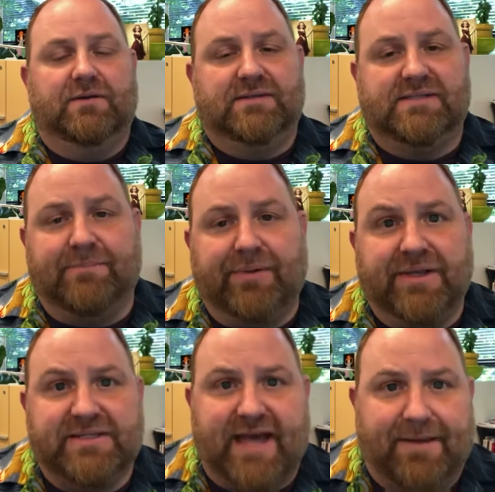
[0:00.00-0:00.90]

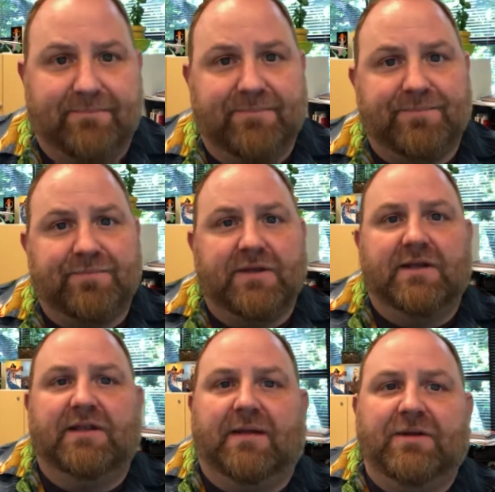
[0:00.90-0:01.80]
Simple as that.
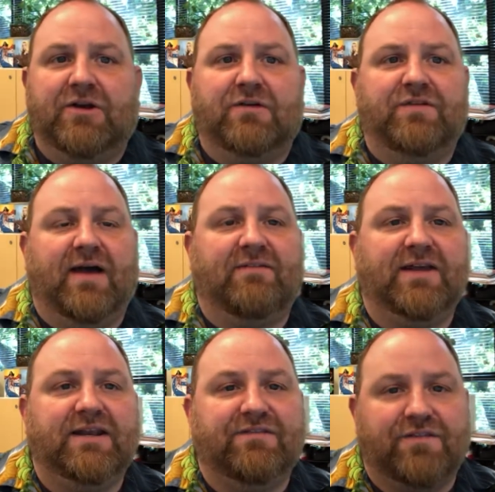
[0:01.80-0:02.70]
Let me know if you have
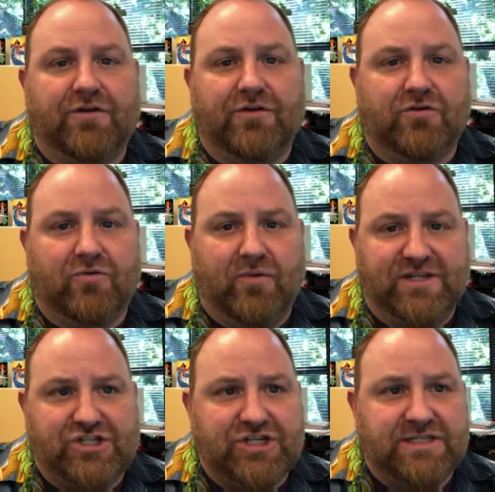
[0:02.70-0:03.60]
any further
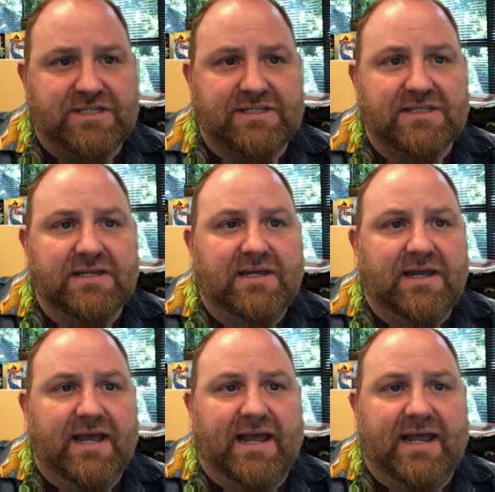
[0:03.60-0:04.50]
questions,
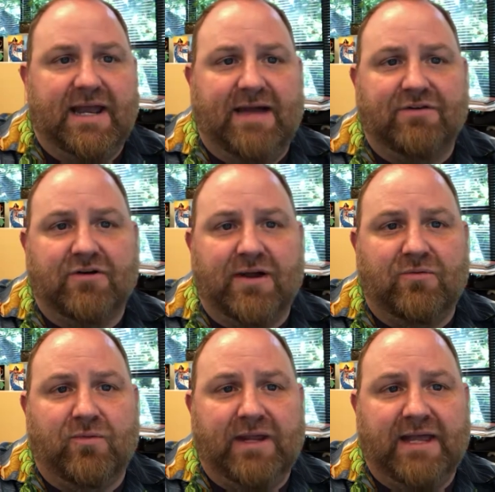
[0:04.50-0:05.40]
and have a
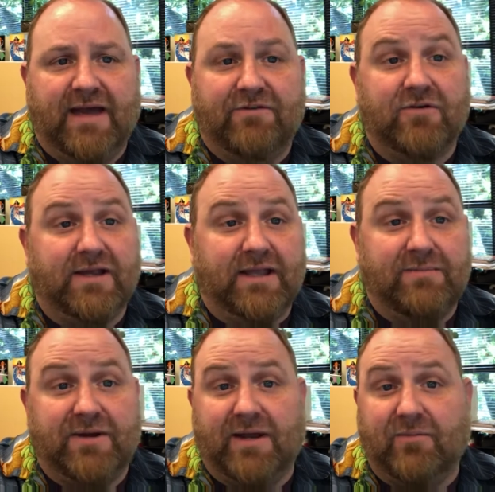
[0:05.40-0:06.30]
great week. Have a great
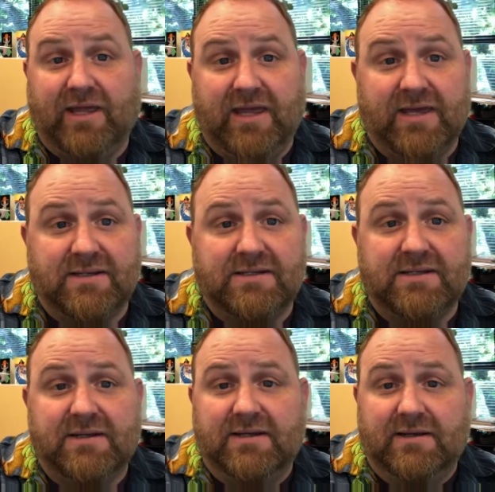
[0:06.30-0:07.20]
Labor Day weekend.
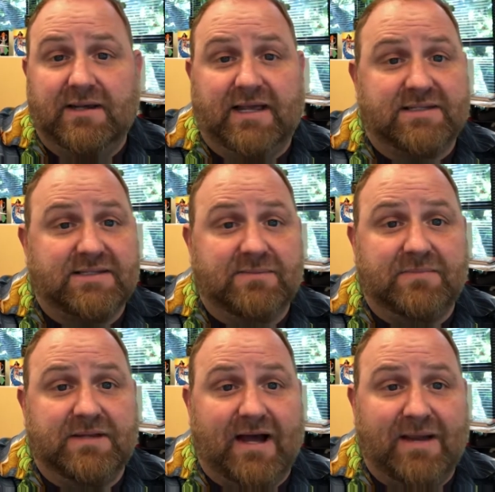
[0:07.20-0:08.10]
Get
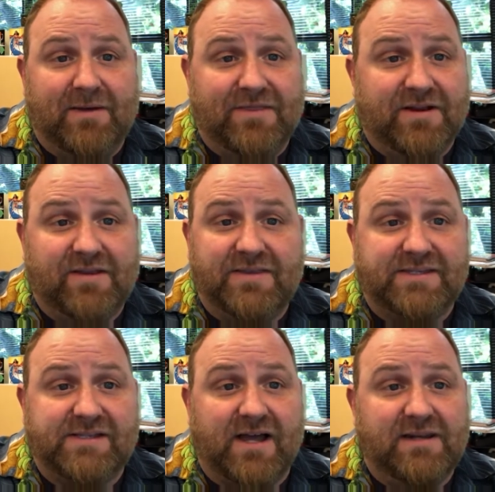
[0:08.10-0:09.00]
some time out there in the
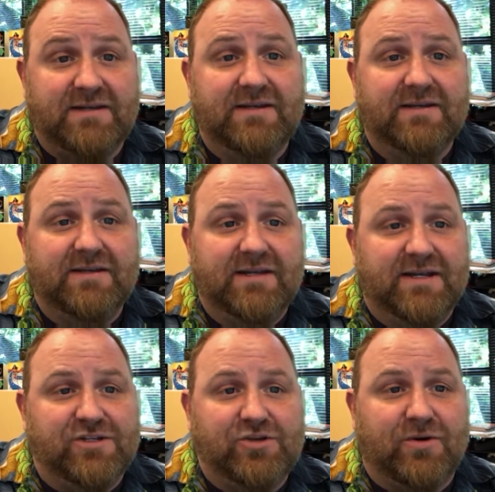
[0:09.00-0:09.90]
sun.
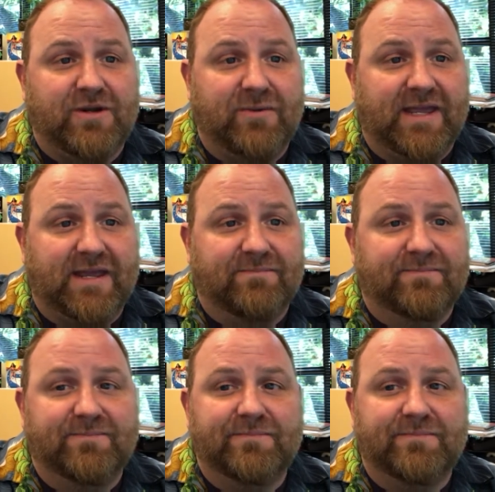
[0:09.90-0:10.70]
Enjoy your weekend.